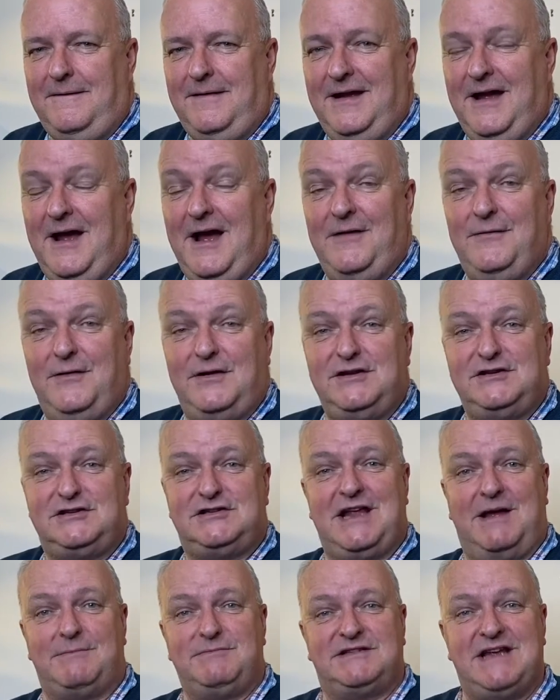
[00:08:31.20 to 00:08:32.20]
Yeah, and then he
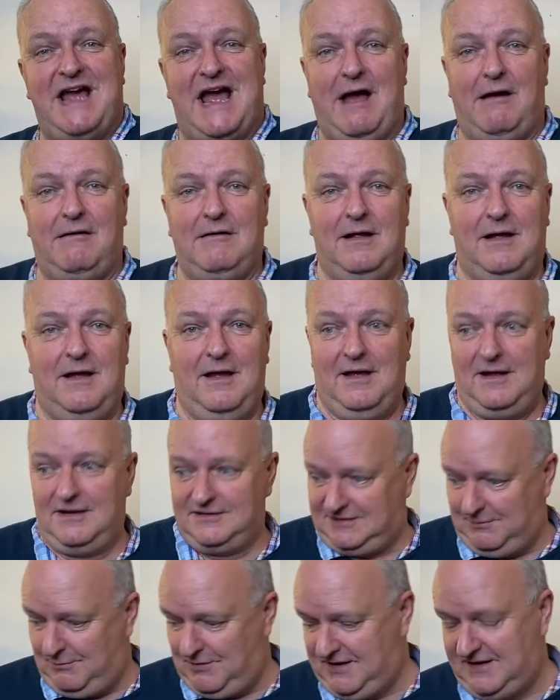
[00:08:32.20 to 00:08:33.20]
steps out.
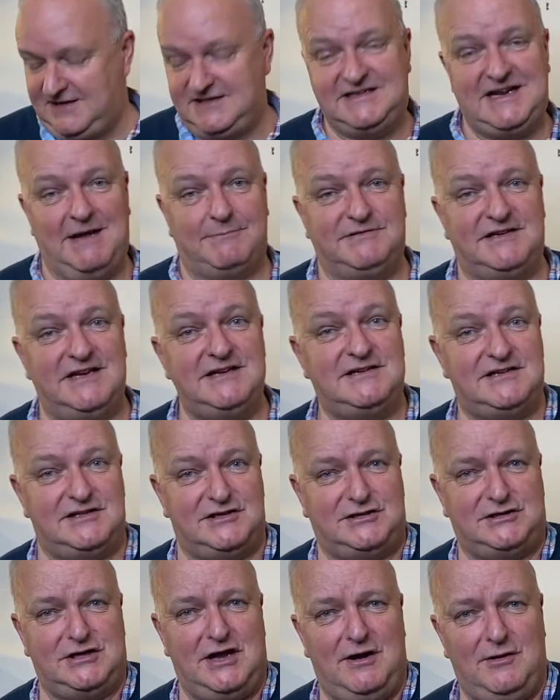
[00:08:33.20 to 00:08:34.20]
So when he steps into
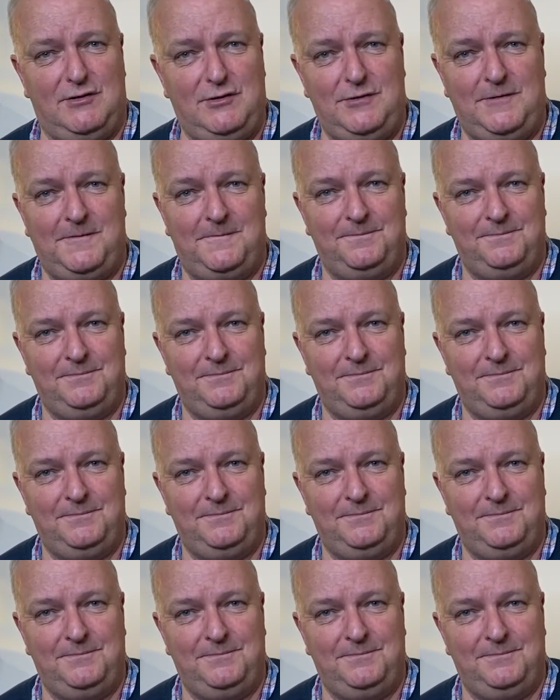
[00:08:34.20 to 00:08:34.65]
the circle,